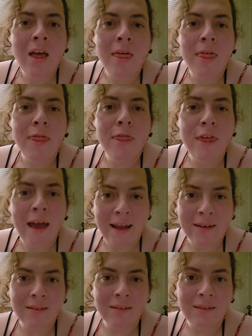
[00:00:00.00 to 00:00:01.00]
That
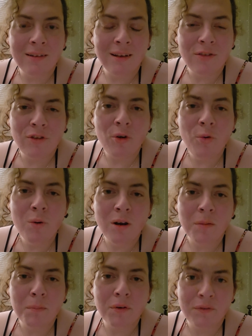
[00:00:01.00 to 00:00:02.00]
is who
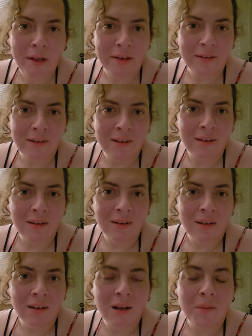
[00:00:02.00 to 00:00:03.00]
we're preventing
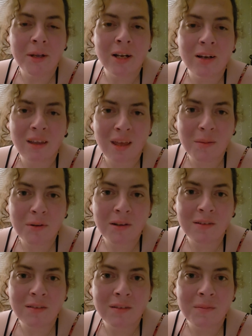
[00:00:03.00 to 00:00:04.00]
coming on
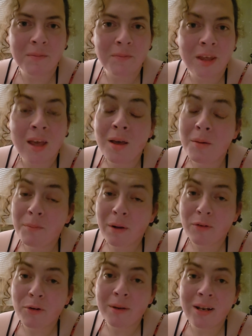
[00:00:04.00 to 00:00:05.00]
campus. My
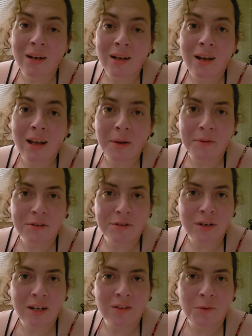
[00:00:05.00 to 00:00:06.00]
roommate and I was a
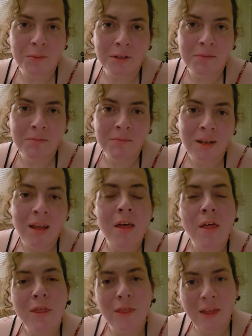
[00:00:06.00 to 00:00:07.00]
trans woman.
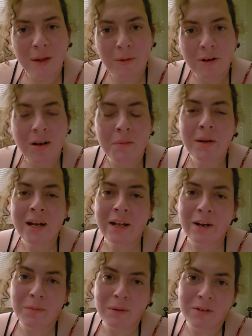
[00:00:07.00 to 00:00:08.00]
They were a
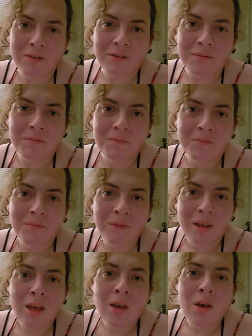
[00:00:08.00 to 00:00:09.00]
non-binary person.
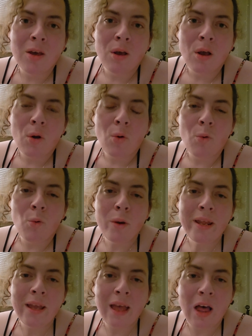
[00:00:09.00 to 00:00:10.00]

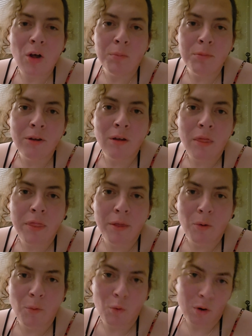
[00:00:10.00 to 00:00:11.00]
We helped
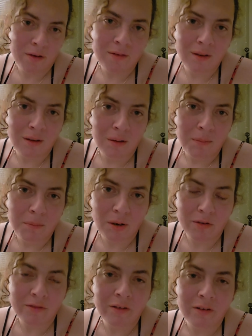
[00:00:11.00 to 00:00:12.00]
the one
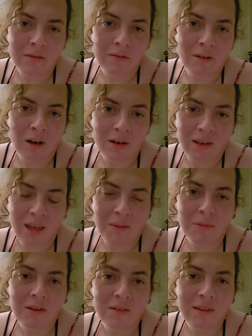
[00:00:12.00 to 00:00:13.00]
person on
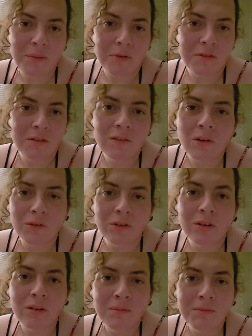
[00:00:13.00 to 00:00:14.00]
campus that was assaulted,